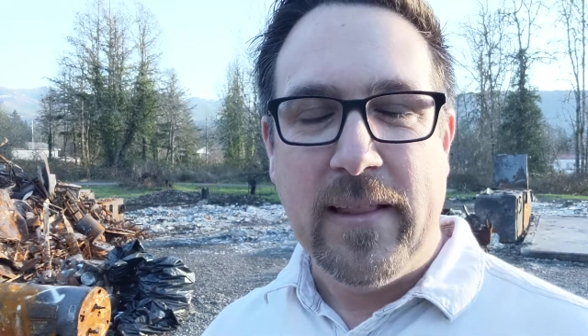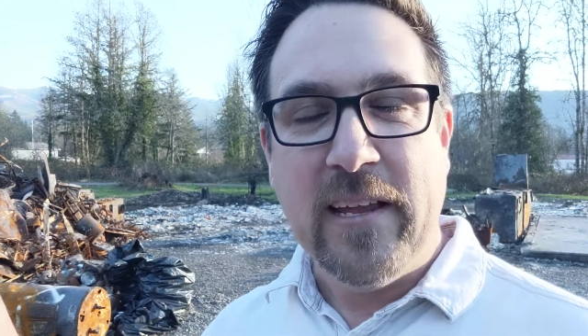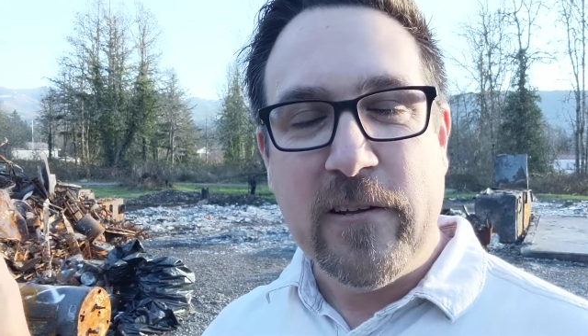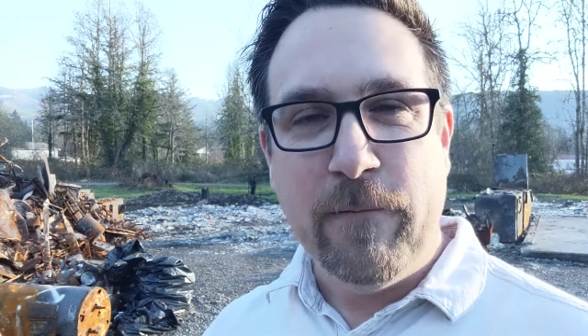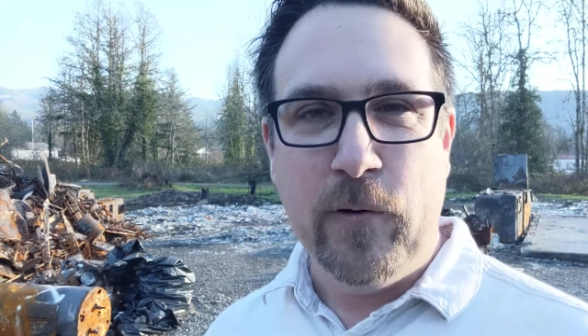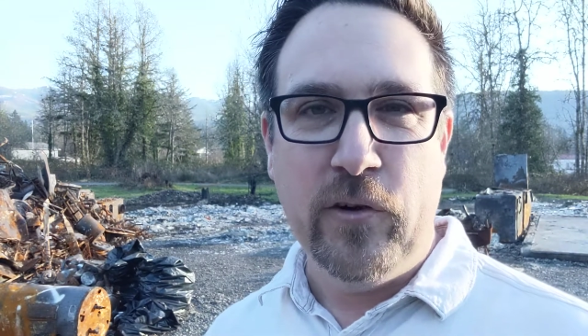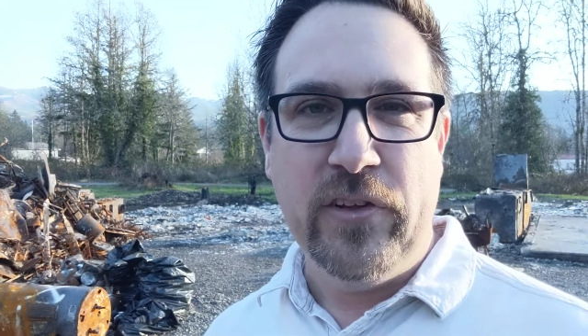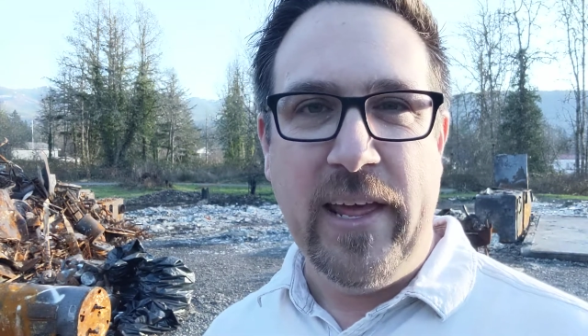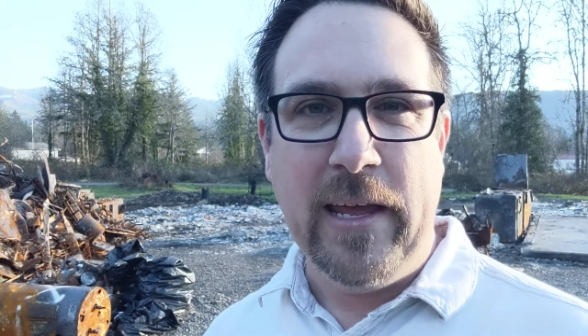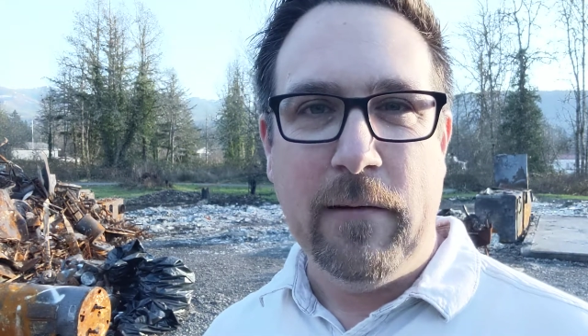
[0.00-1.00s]
That's the
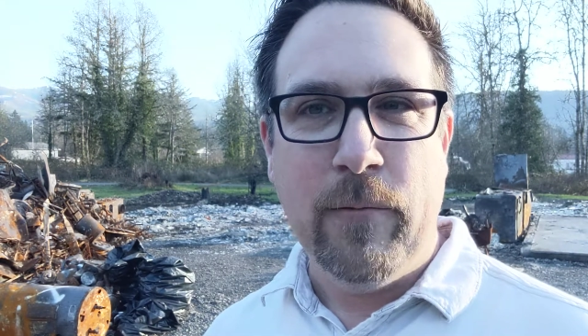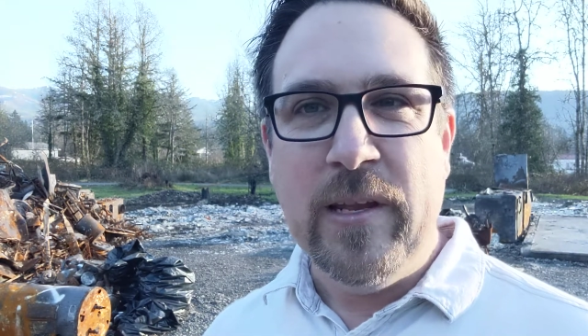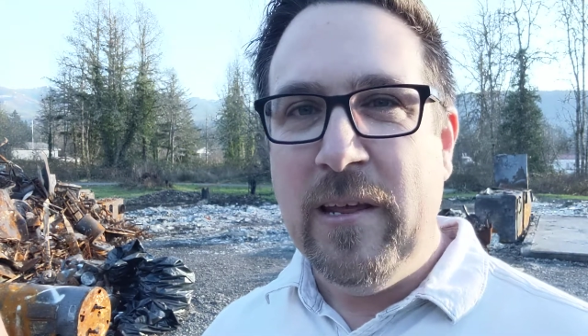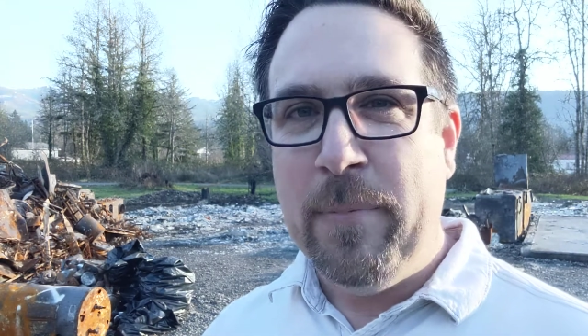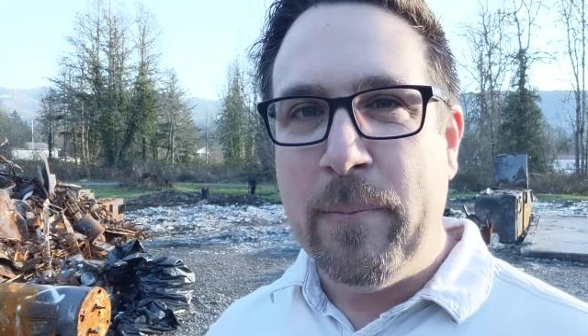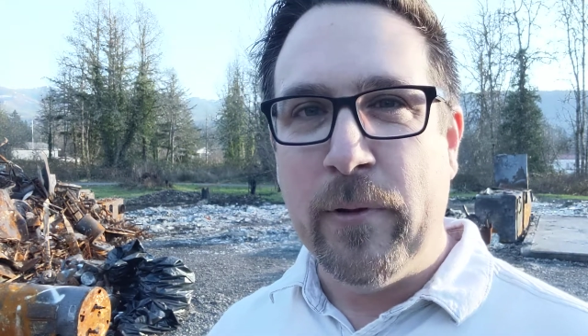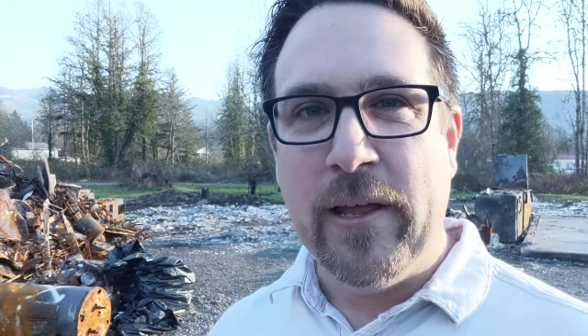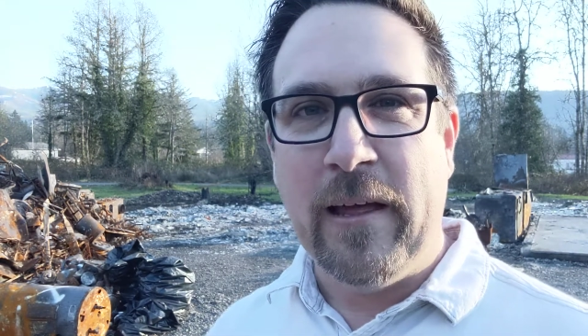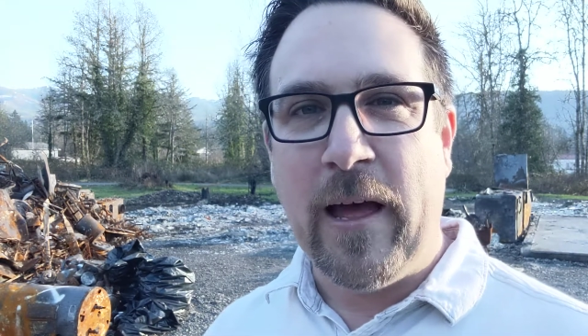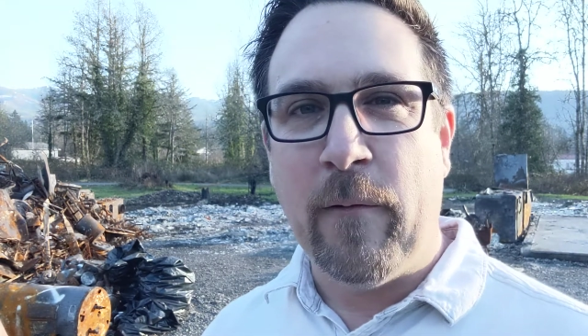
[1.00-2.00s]
first thing. We need people
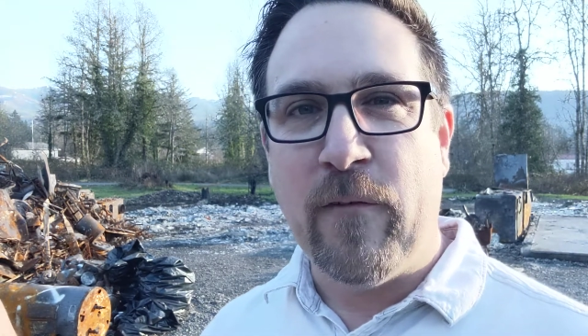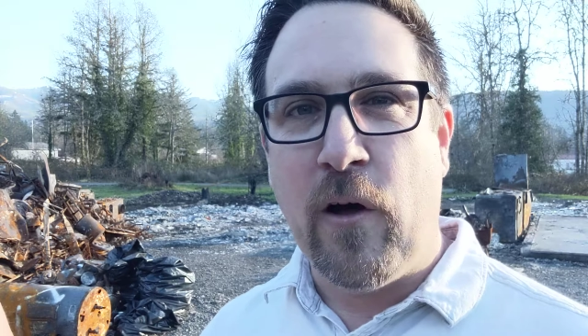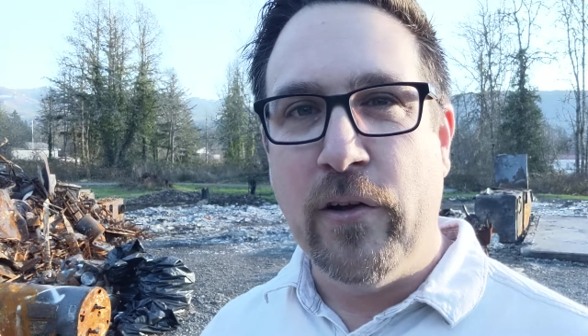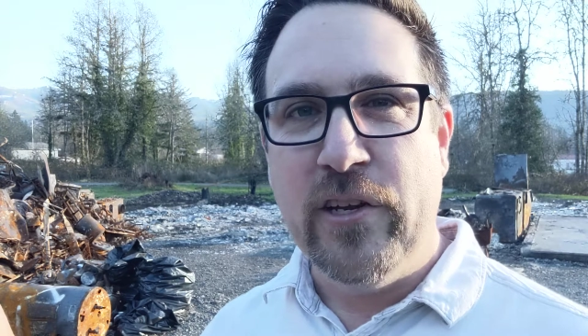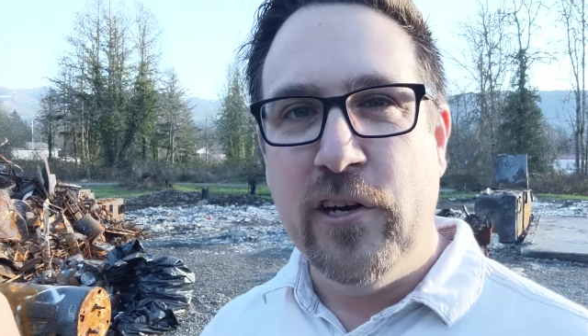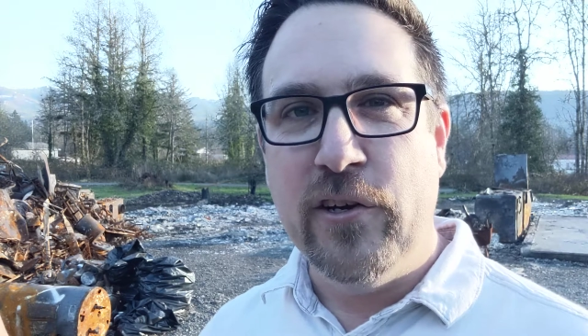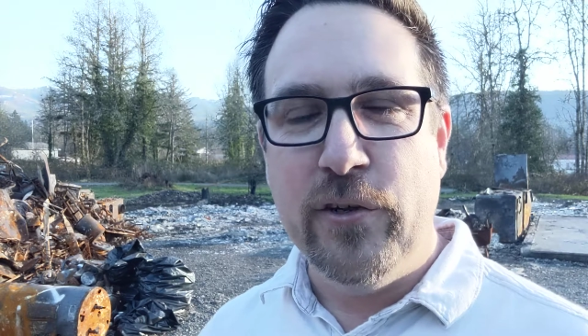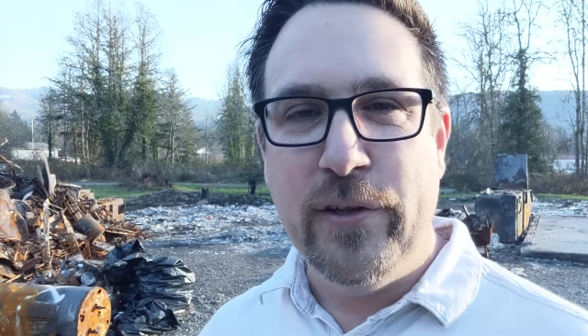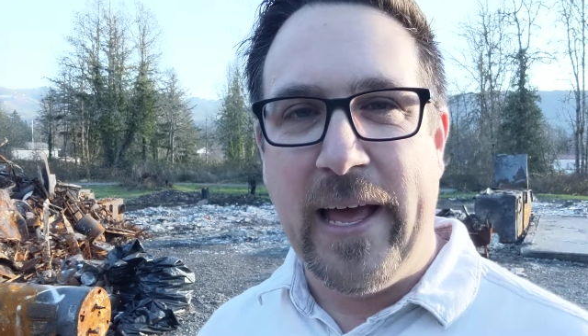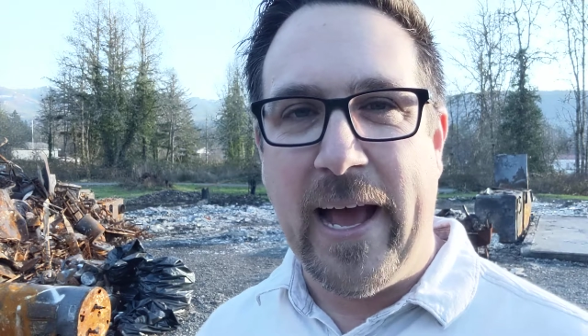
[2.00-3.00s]
to help volunteer
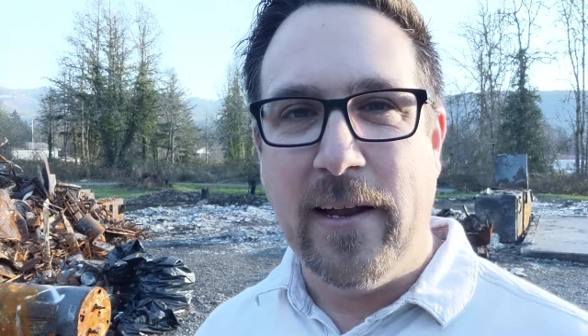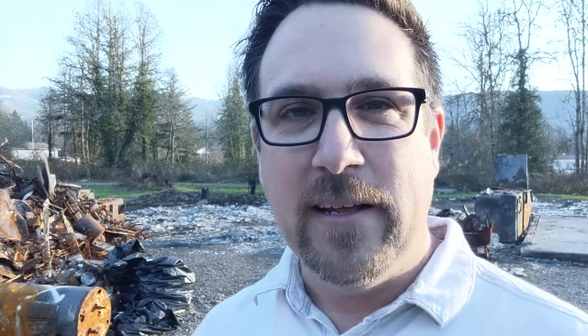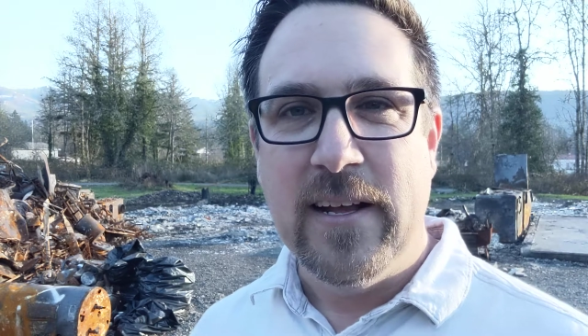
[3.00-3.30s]
do that.